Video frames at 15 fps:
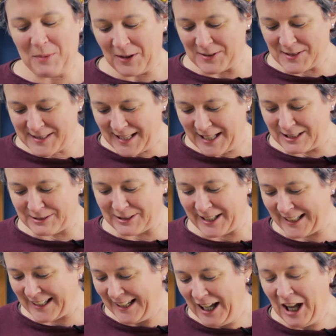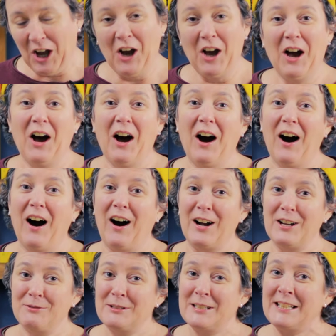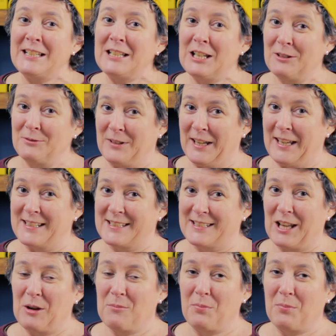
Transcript: about celery. I really love it,